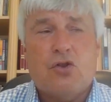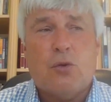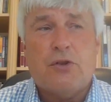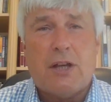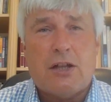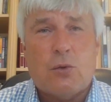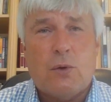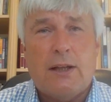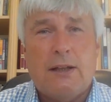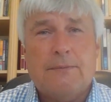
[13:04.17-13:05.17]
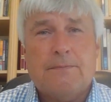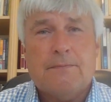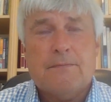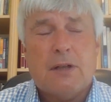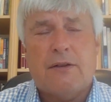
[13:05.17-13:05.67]
shadowing.
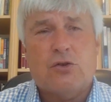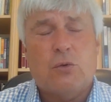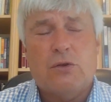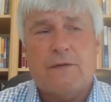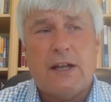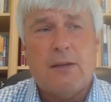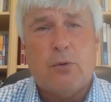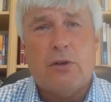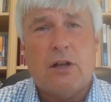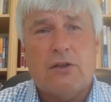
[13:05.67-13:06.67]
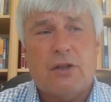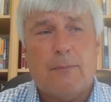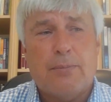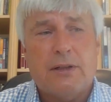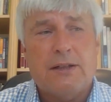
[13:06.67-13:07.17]
That's always available in large
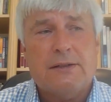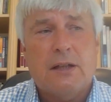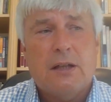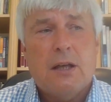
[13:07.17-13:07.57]
companies,